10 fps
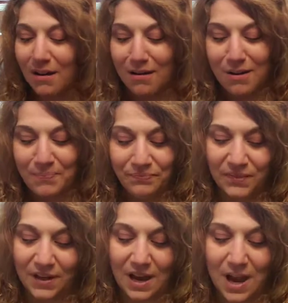Um,
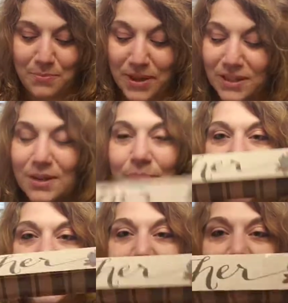I picked up
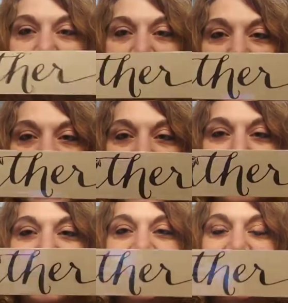these. and
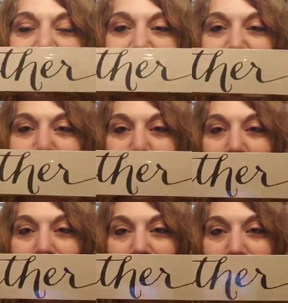I've been seeing these
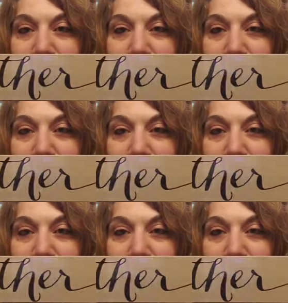all